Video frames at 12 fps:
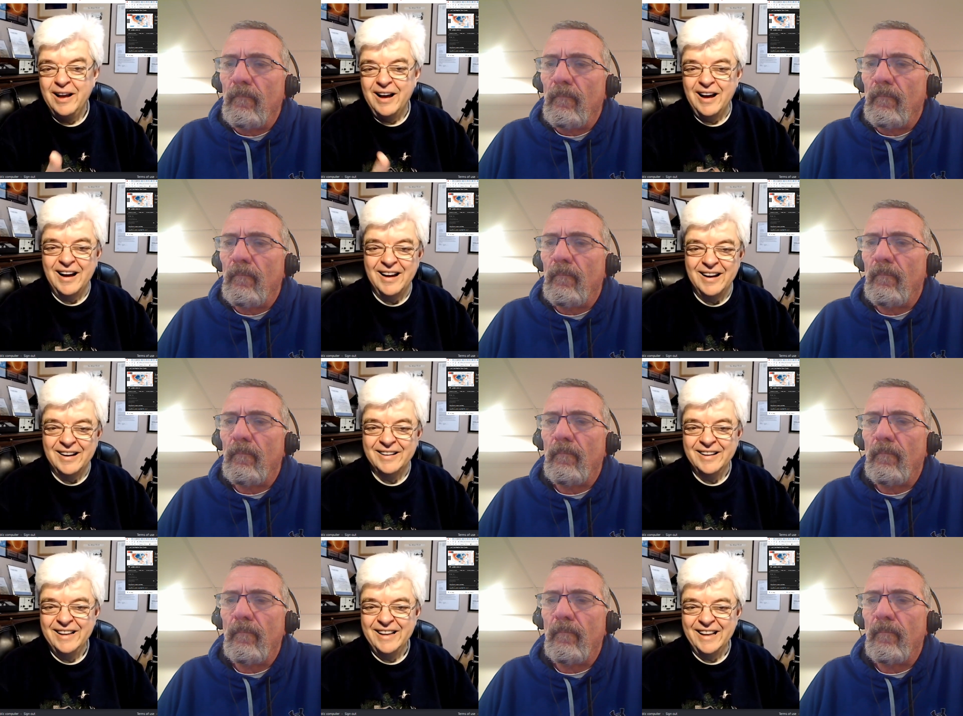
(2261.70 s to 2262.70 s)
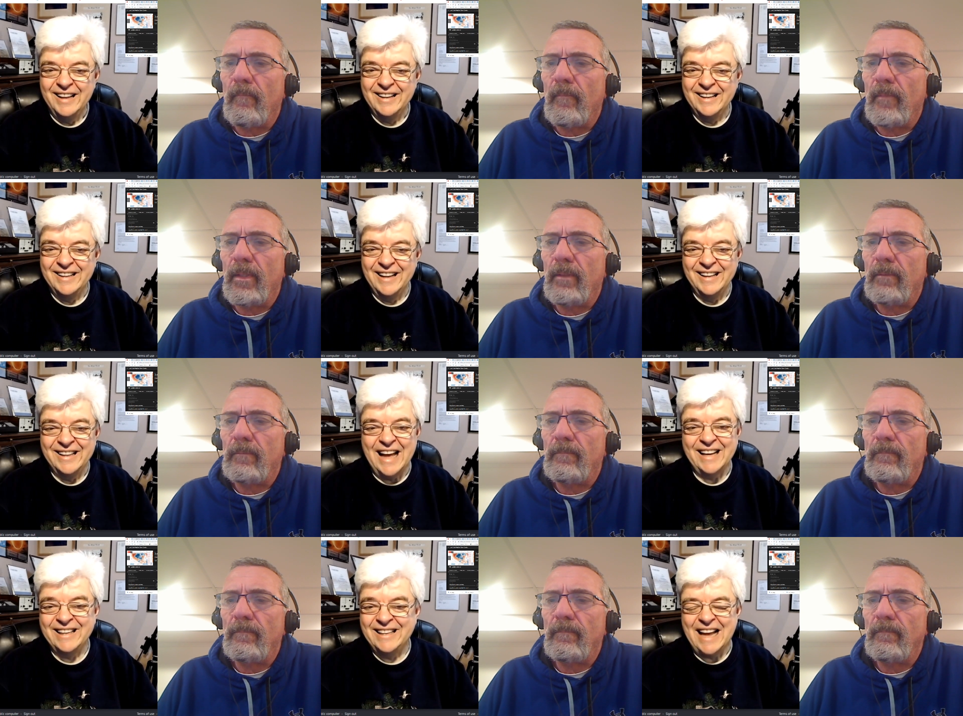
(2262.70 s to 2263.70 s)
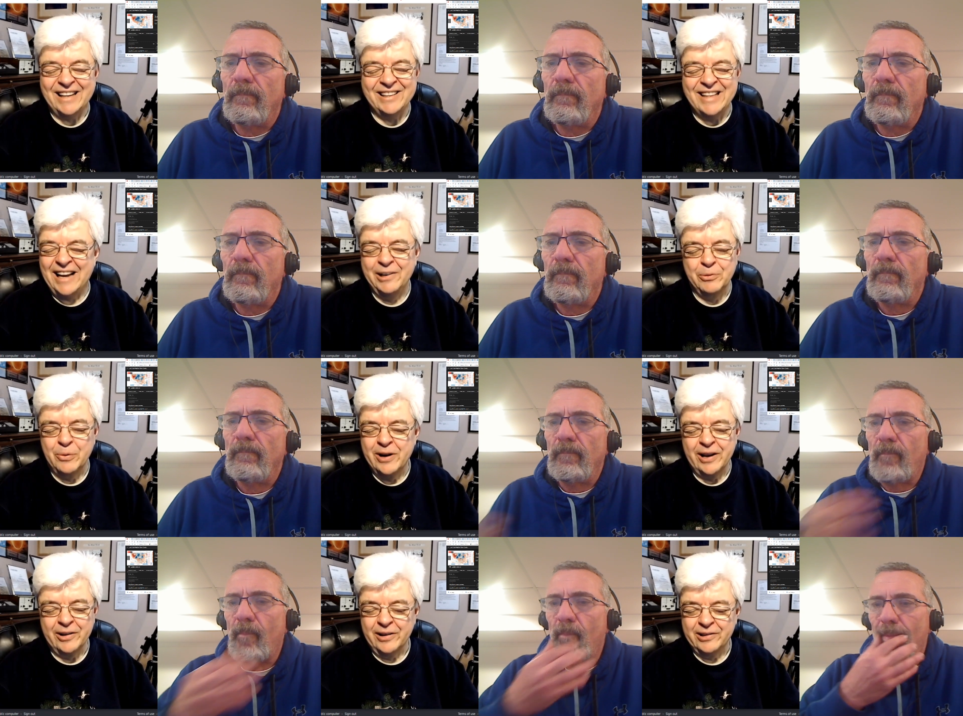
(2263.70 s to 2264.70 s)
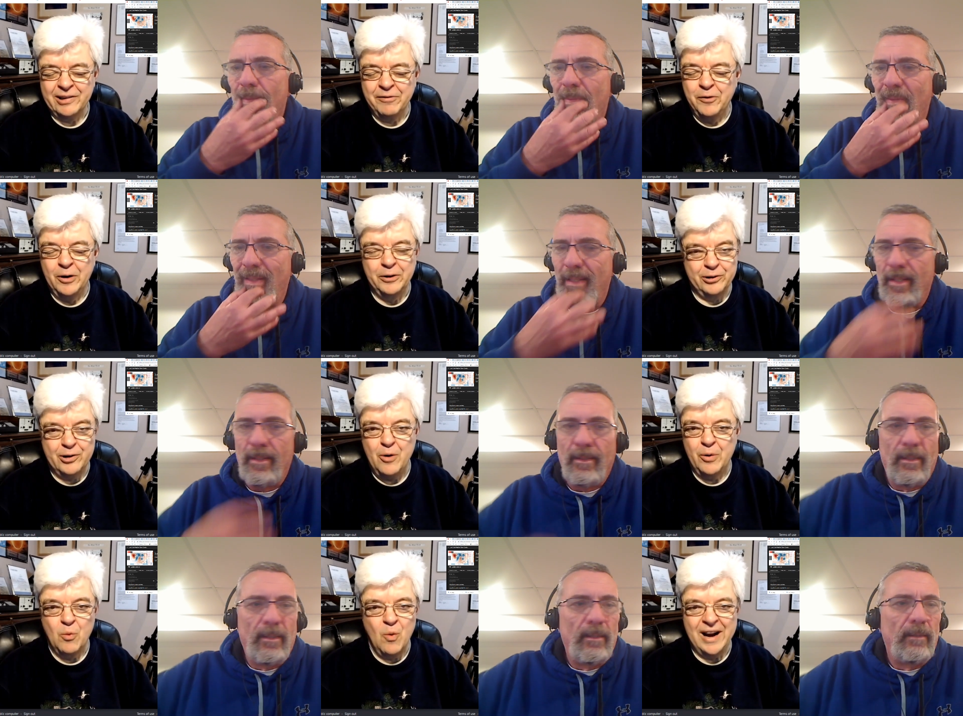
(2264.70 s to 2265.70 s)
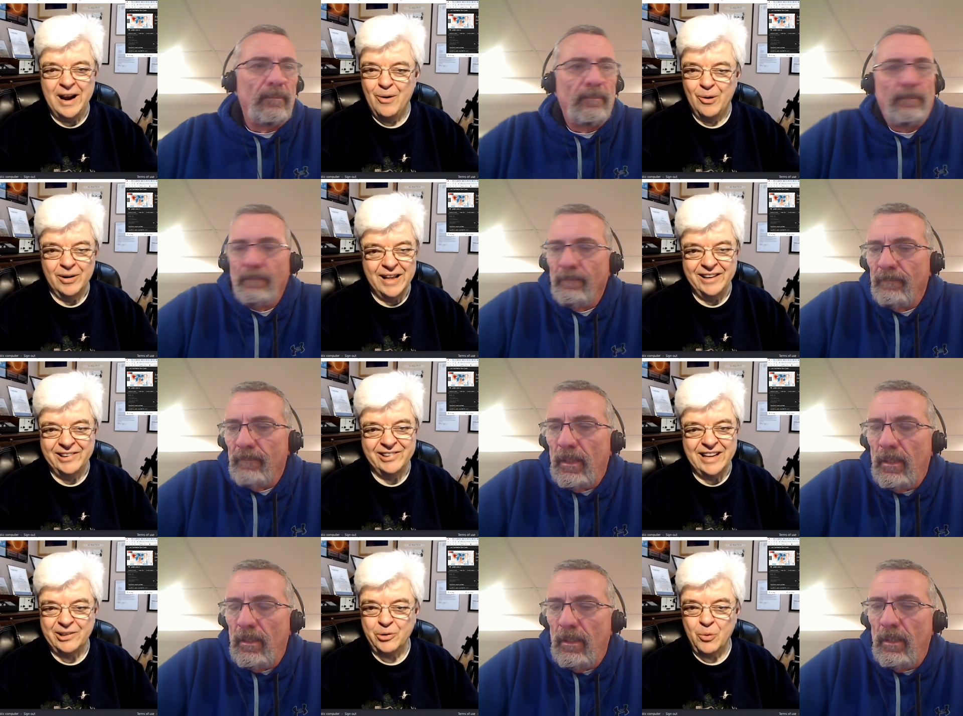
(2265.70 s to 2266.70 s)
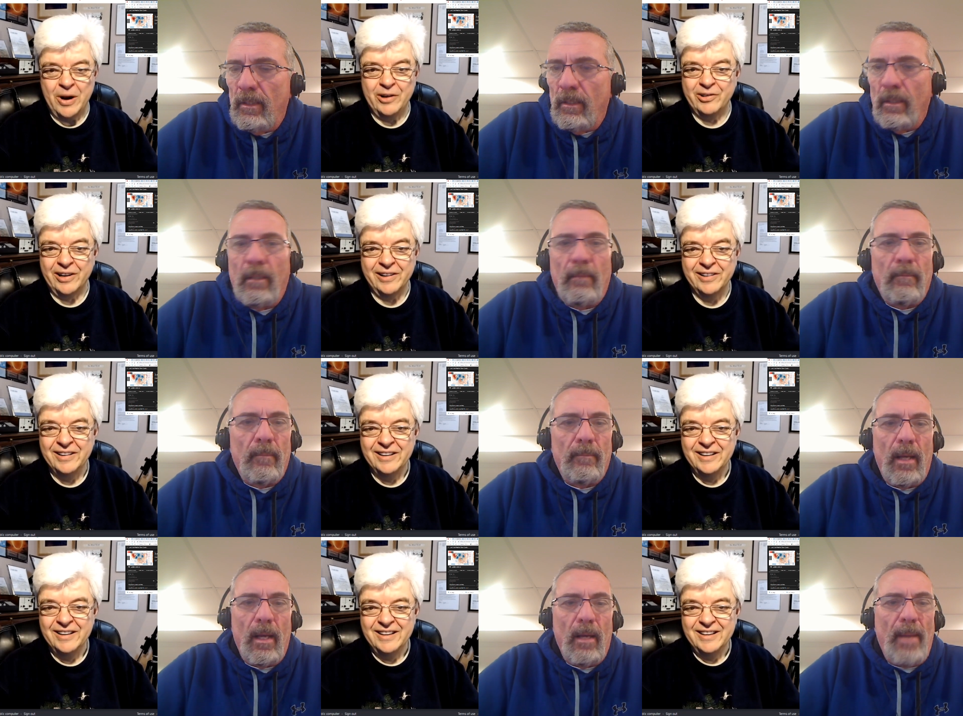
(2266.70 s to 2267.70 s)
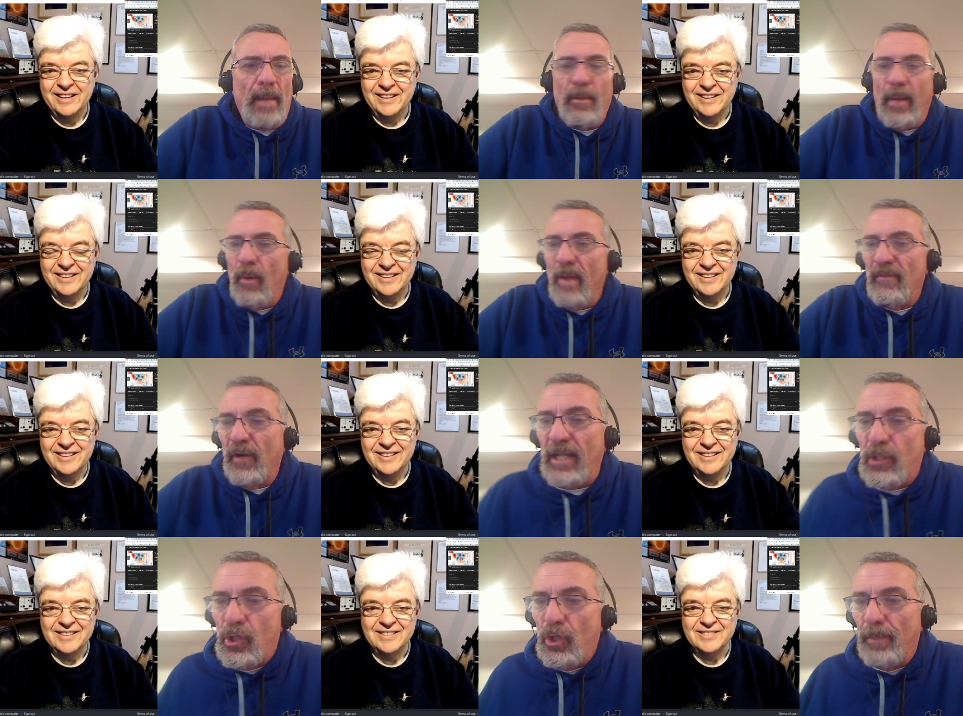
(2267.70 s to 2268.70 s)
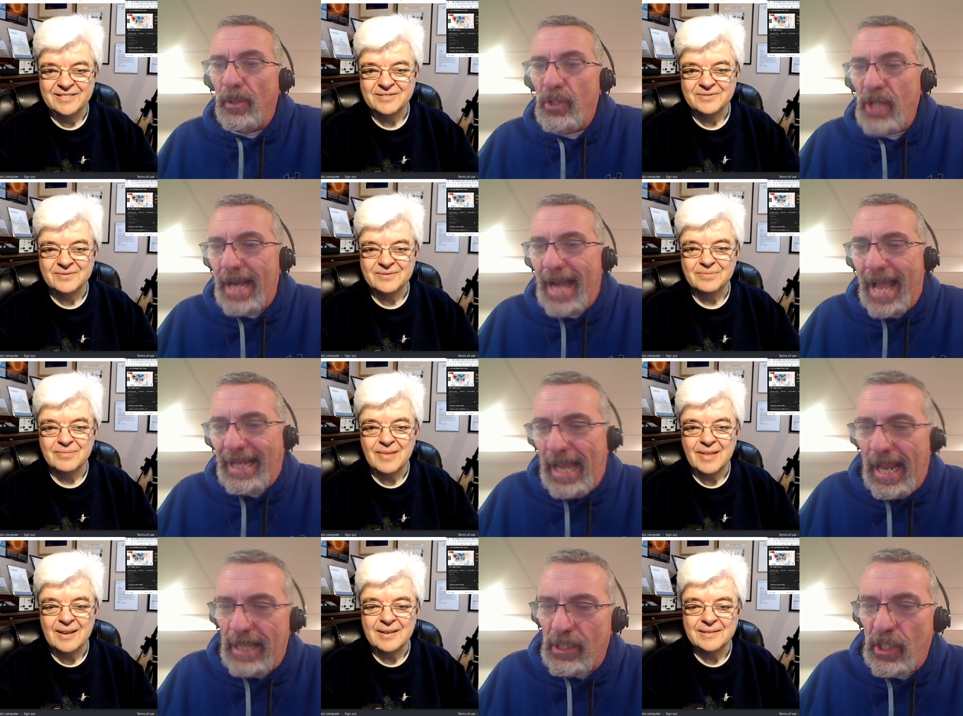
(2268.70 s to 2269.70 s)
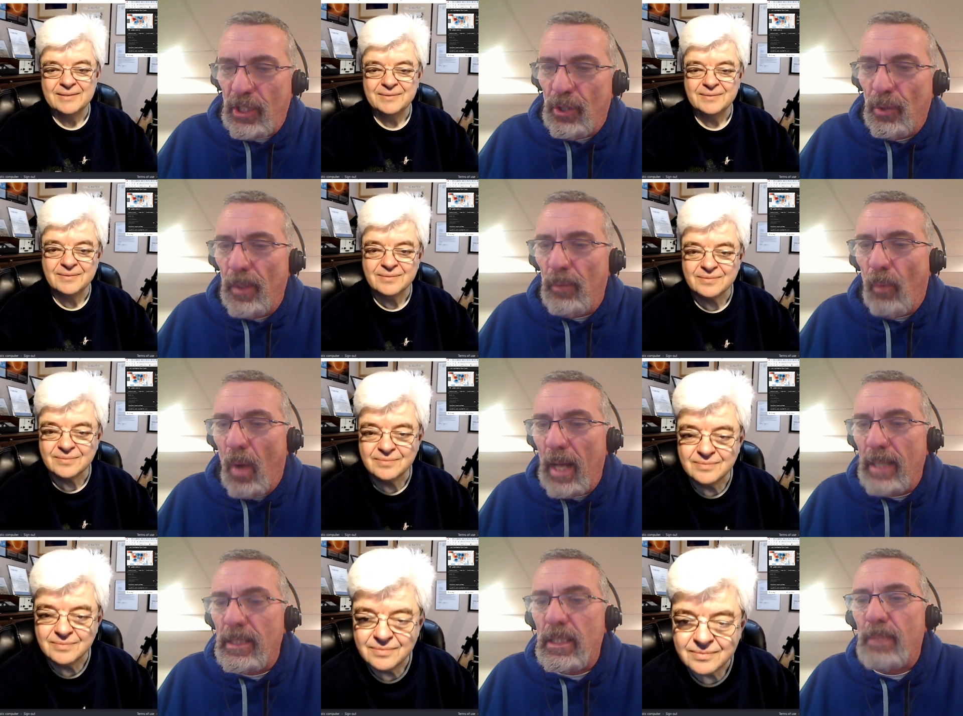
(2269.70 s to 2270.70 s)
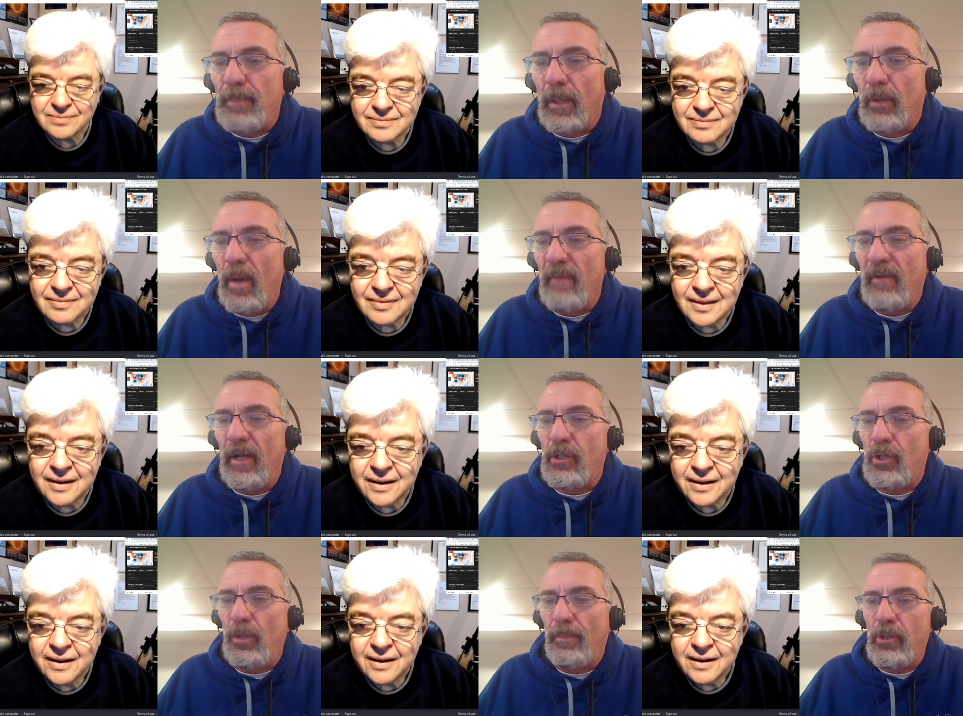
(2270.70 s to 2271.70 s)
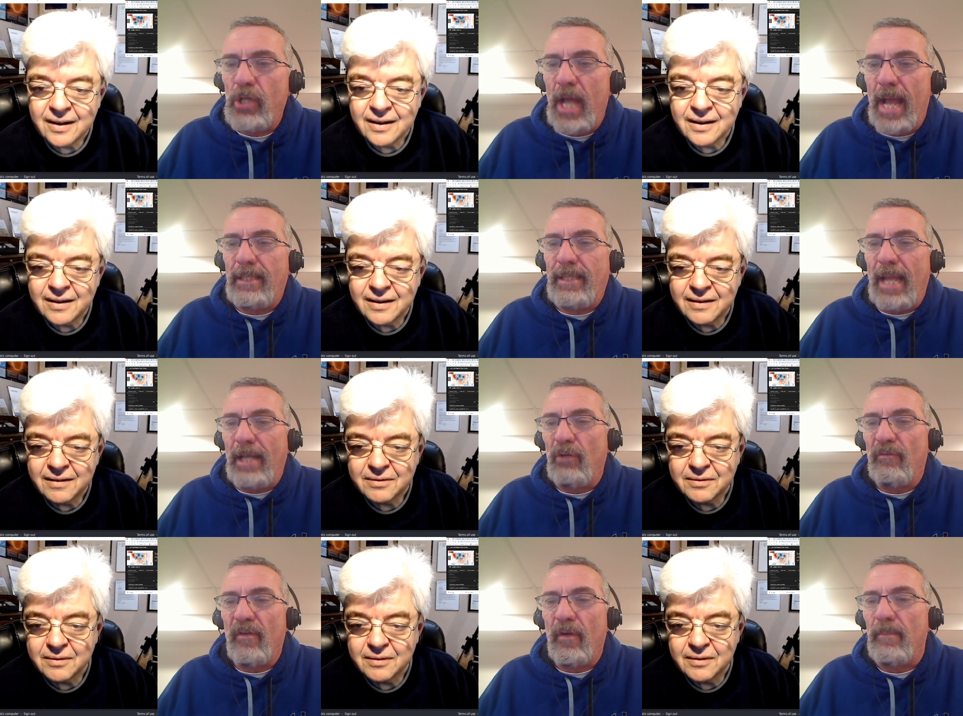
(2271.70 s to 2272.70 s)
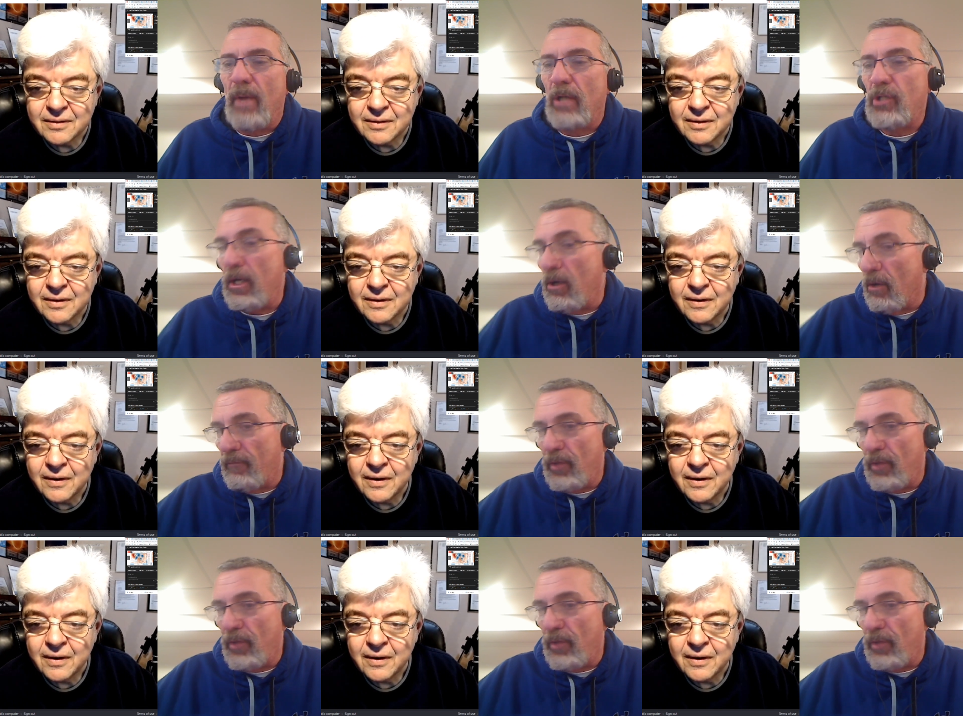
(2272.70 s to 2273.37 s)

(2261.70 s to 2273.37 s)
Speaker 1: Uh, eh, that that that is ridiculous. A foot of snow in one hour. That's that's crazy.
Speaker 2: Uh, by the way, whoever hit super chat, I can't see who it was, but whoever hit super chat, thank you very much. I don't know if